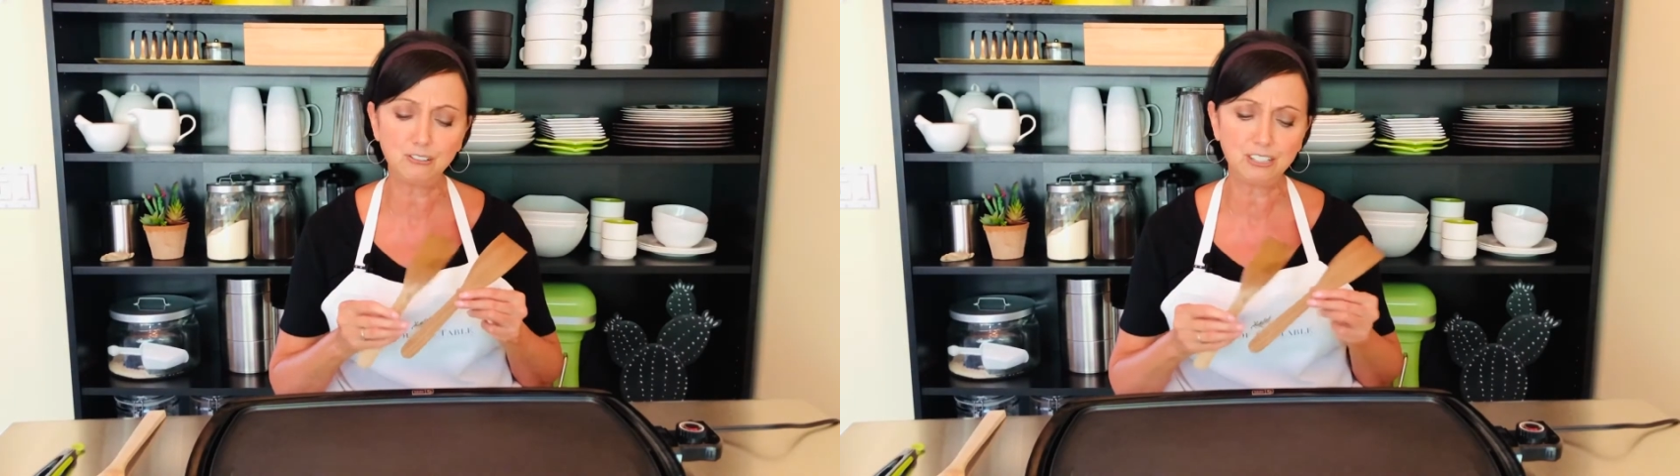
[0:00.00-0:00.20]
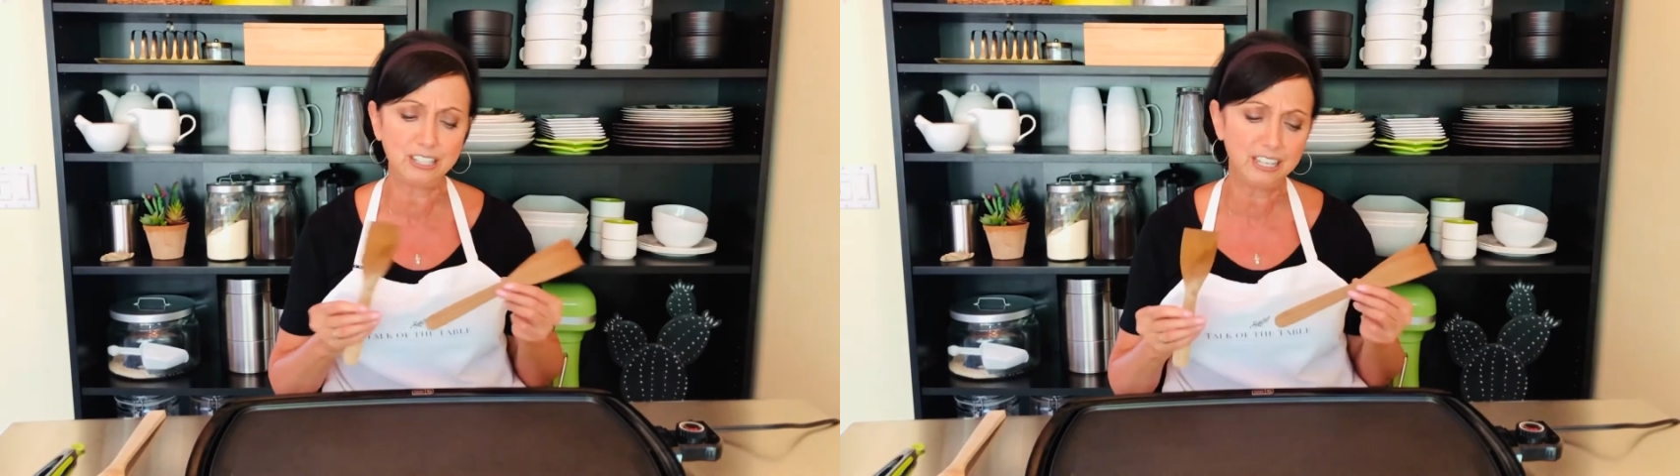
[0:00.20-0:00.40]

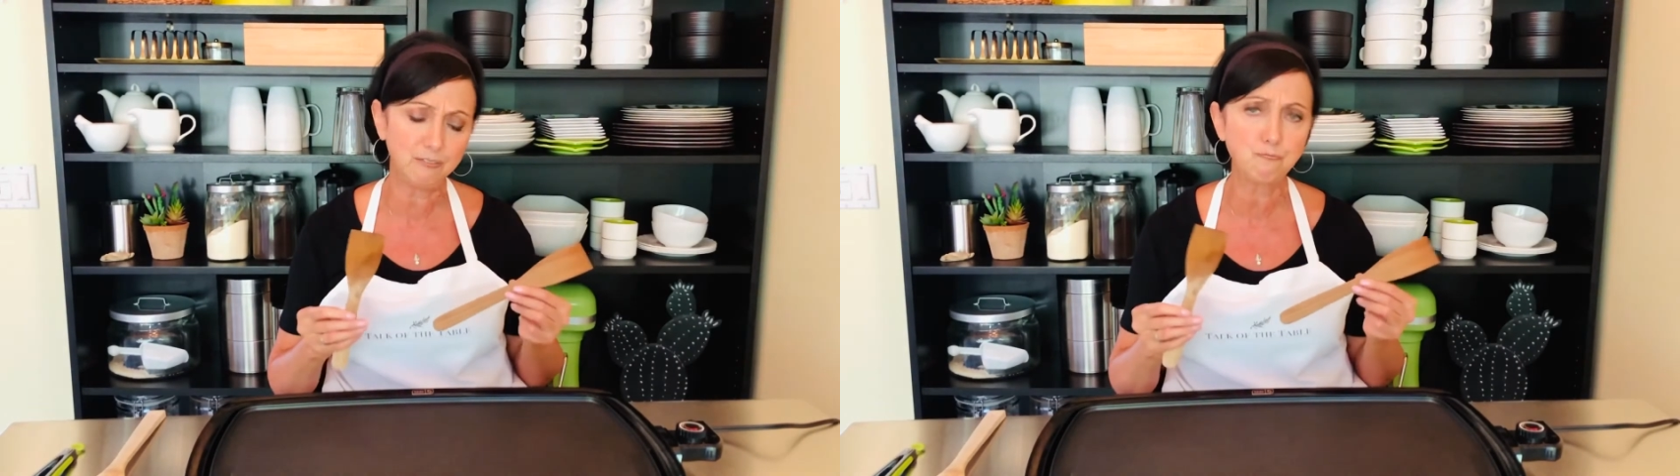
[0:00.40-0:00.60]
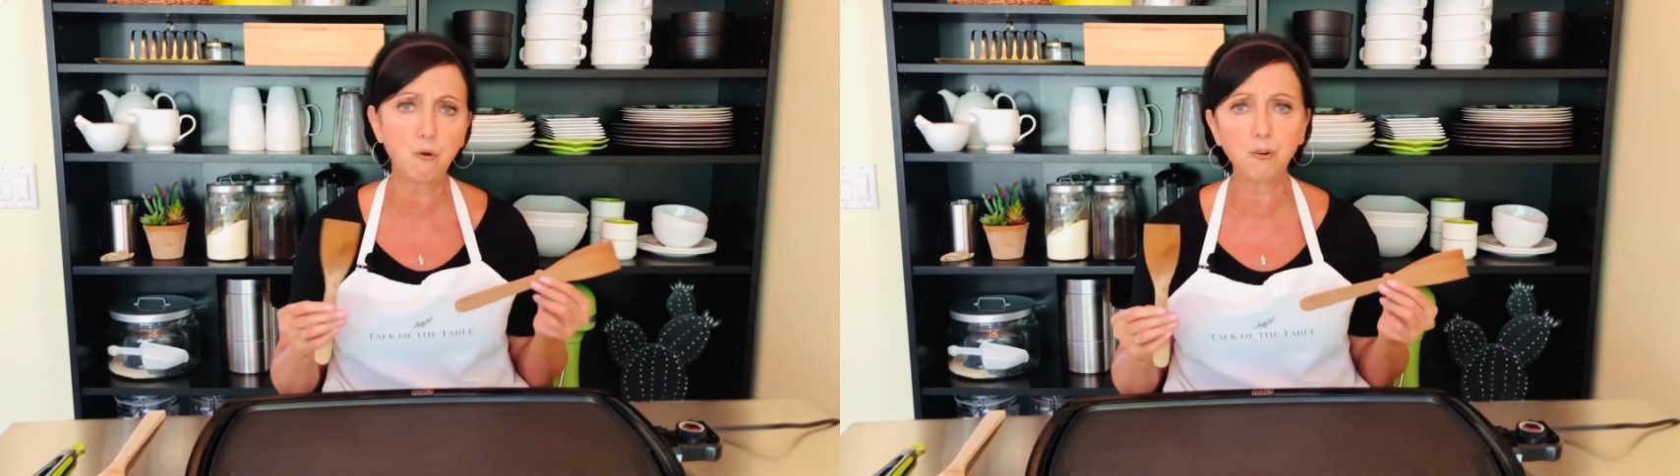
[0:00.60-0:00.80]
can
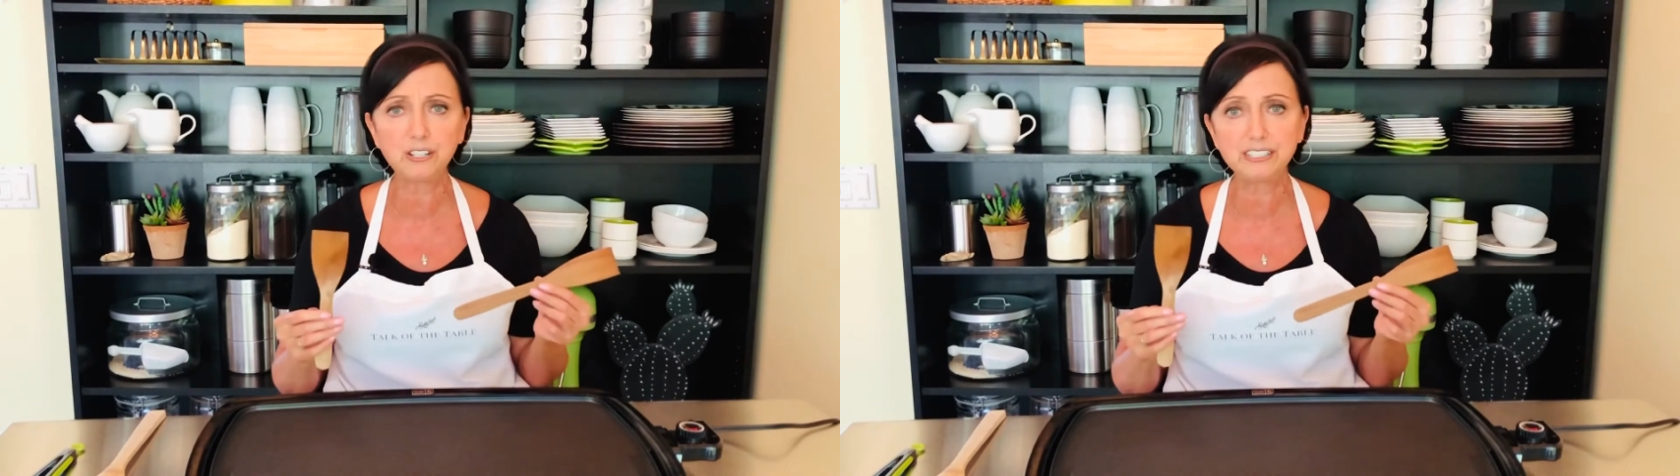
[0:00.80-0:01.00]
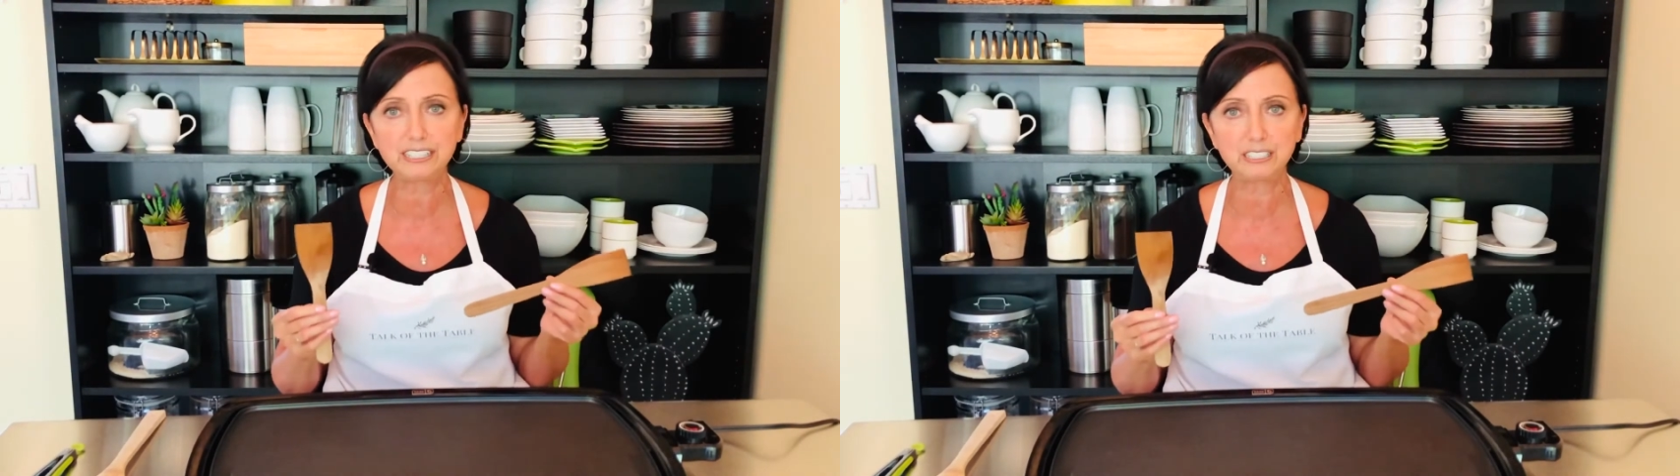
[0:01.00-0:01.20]
get four to
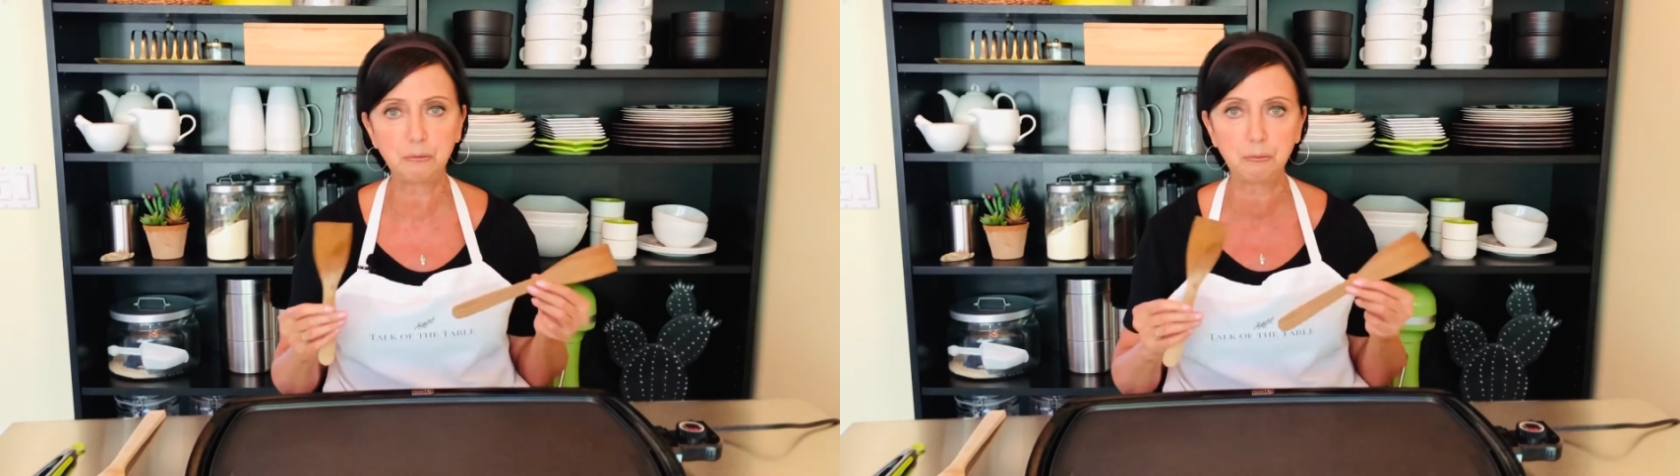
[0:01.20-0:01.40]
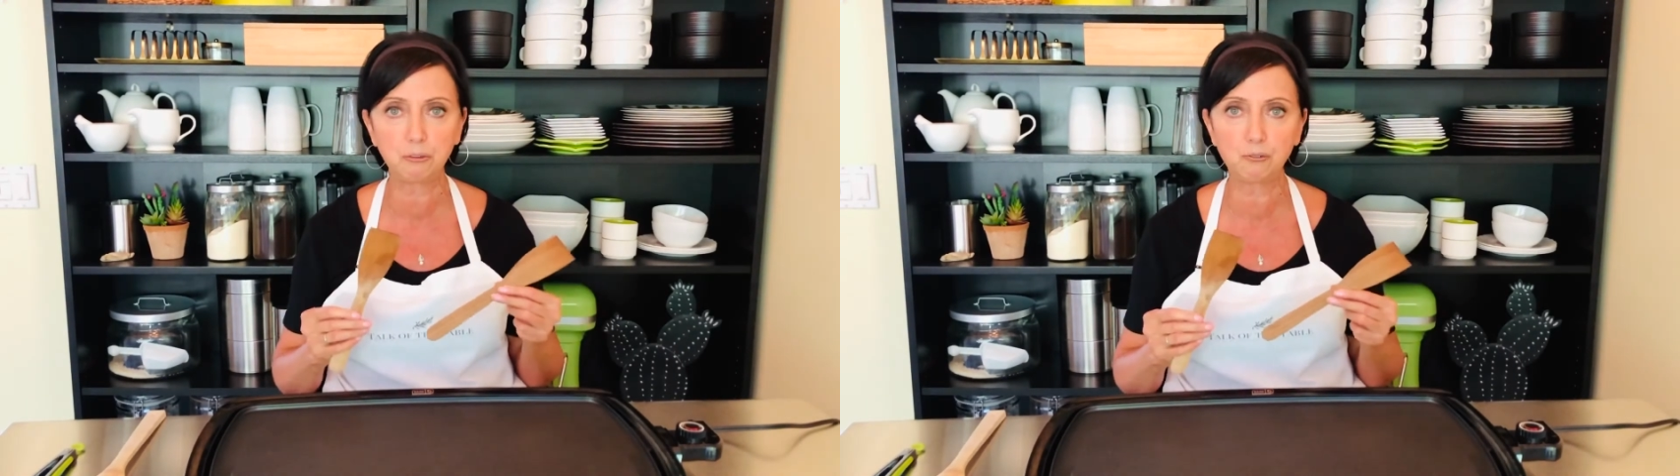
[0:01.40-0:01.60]
six
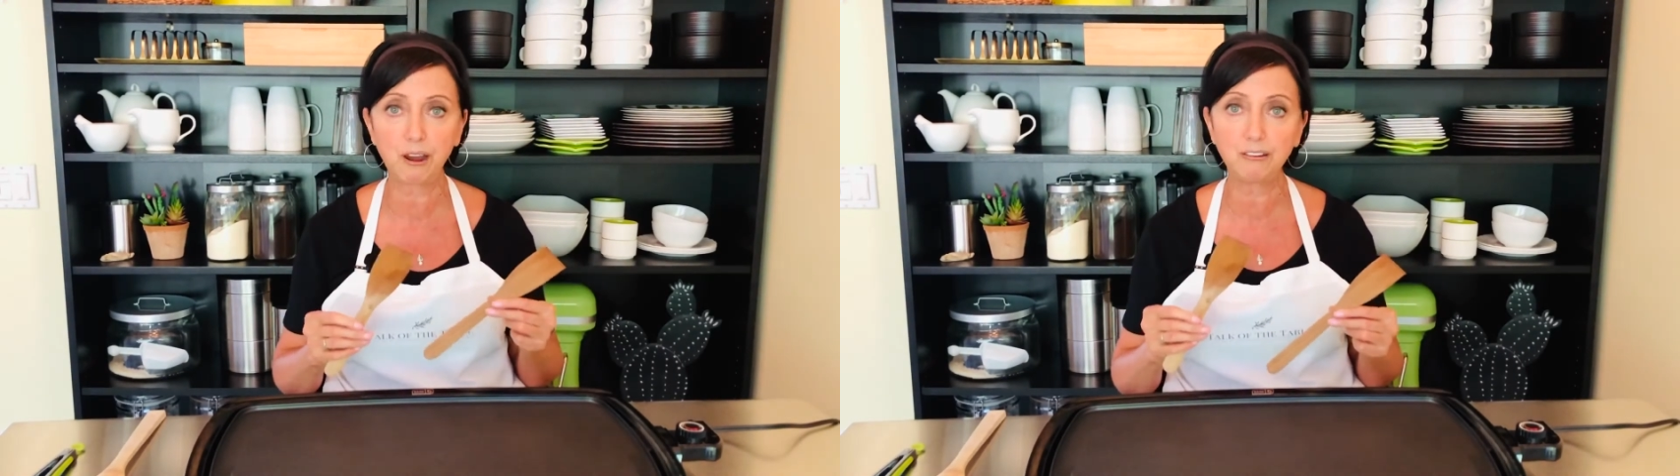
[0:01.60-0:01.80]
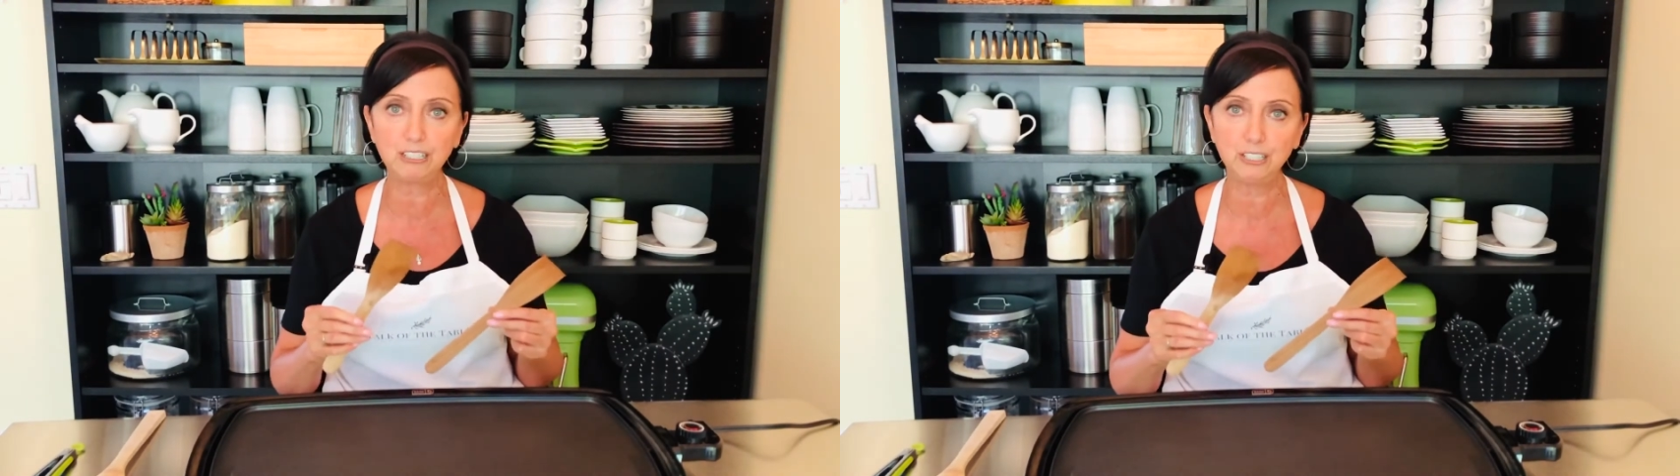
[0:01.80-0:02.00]
people
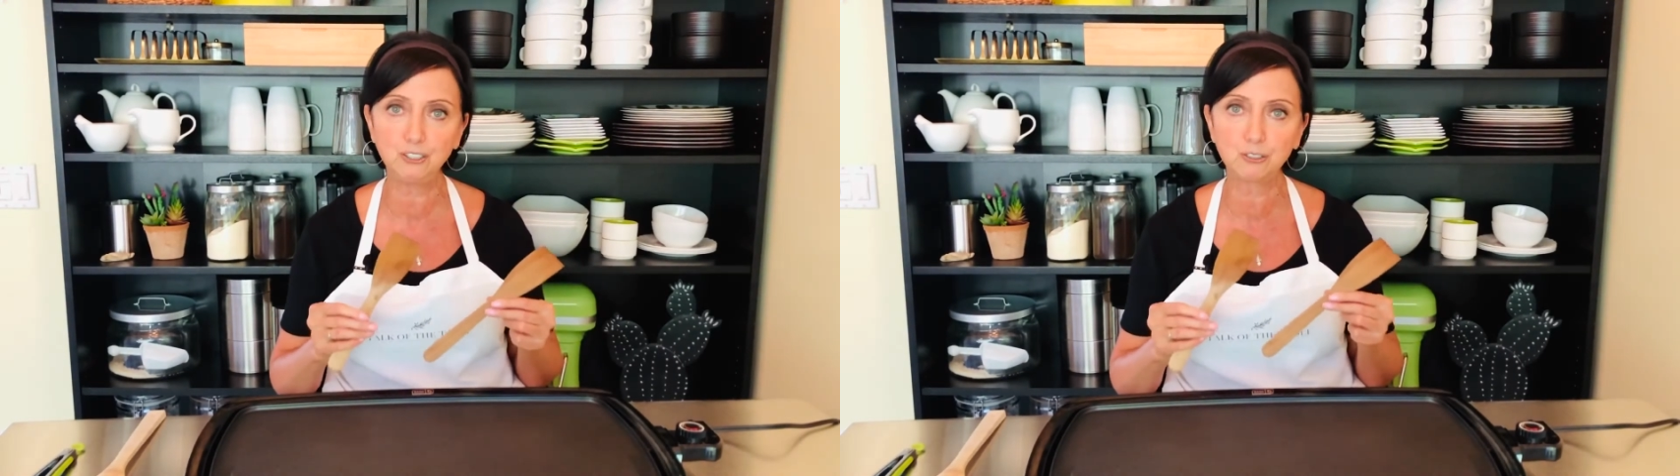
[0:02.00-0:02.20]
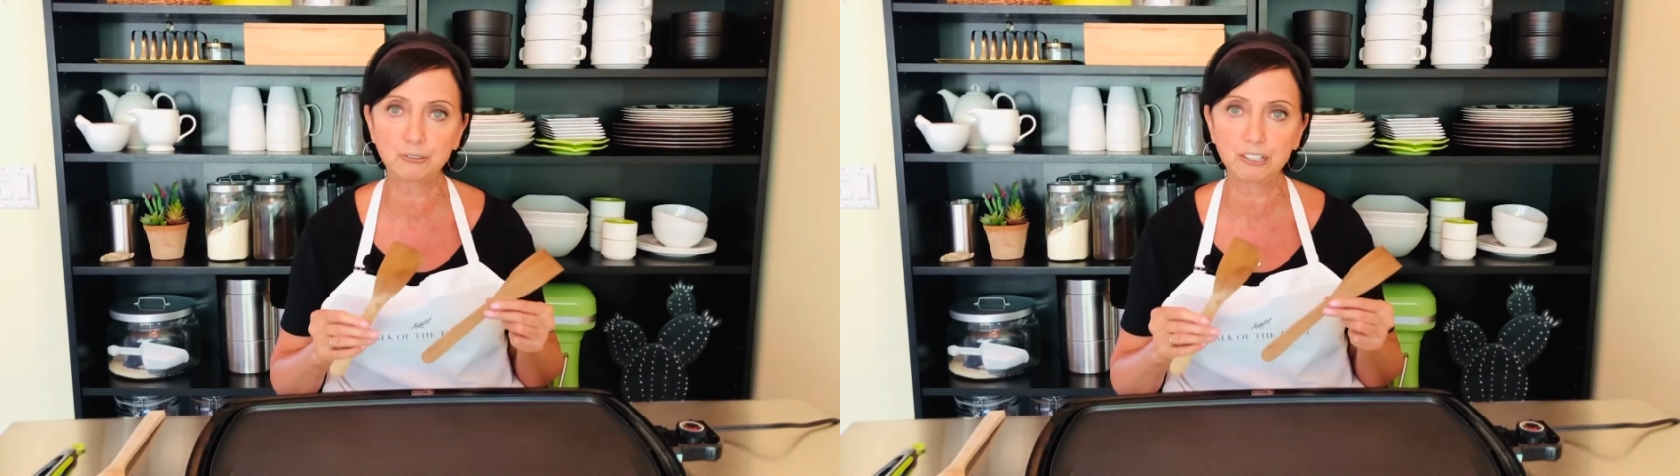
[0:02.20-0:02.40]
around each
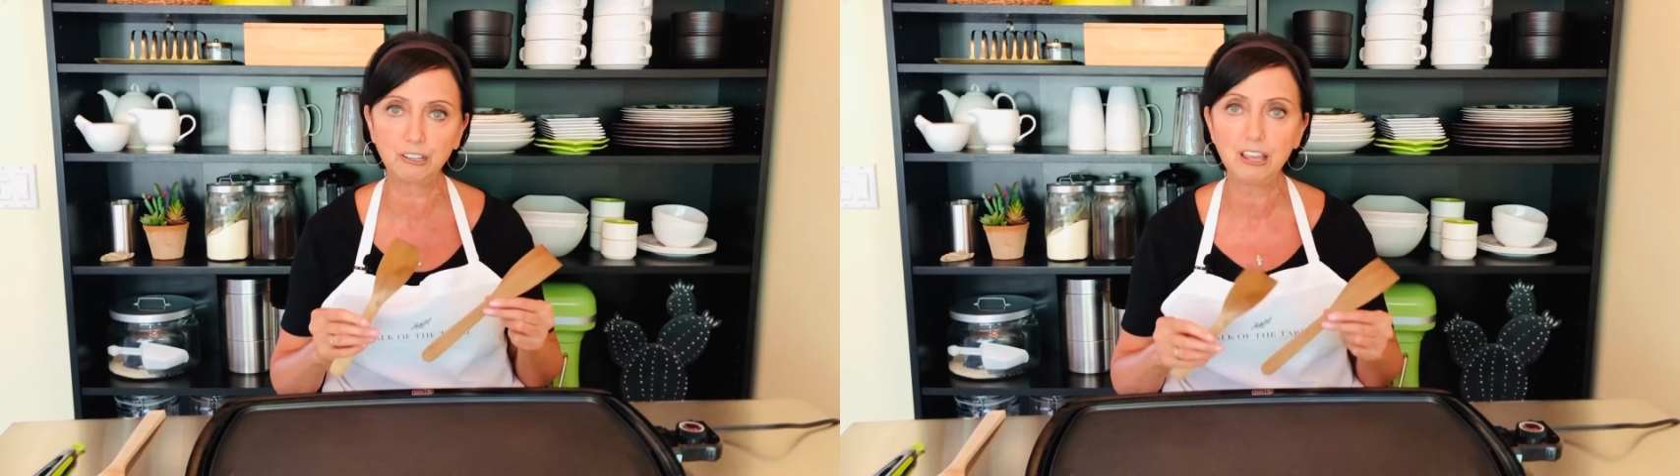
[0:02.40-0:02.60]
grill